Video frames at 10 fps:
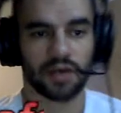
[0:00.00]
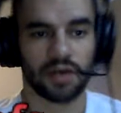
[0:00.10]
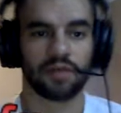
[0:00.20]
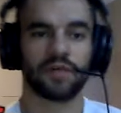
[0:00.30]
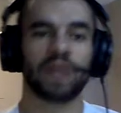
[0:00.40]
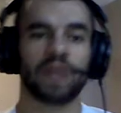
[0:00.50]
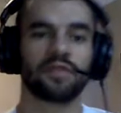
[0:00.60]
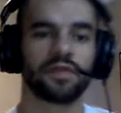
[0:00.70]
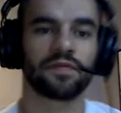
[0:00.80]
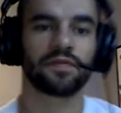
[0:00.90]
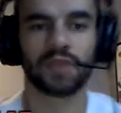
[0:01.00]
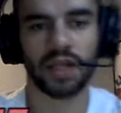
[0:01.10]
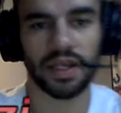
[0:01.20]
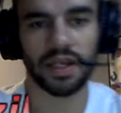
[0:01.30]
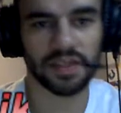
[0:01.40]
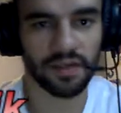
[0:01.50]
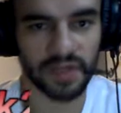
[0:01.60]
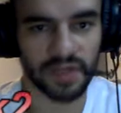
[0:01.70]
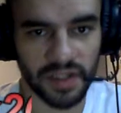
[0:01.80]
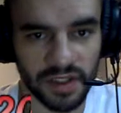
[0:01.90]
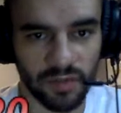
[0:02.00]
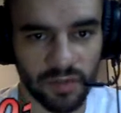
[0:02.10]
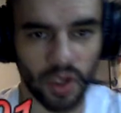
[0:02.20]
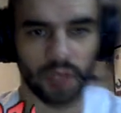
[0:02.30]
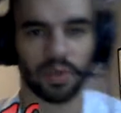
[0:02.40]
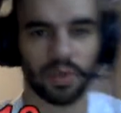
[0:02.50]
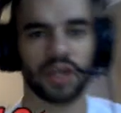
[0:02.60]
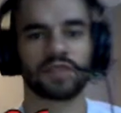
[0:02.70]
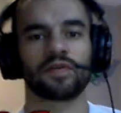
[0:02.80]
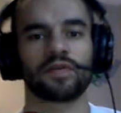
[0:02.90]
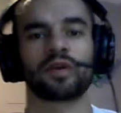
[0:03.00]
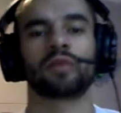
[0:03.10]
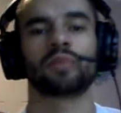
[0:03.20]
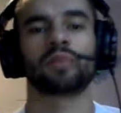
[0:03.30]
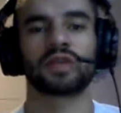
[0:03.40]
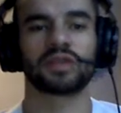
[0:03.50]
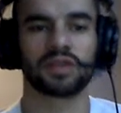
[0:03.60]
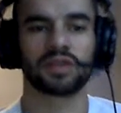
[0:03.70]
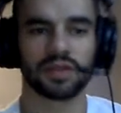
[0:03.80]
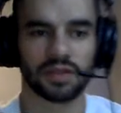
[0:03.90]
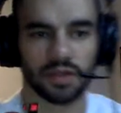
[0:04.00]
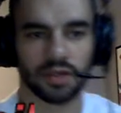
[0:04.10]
Fiverr freelance services marketplace for businesses.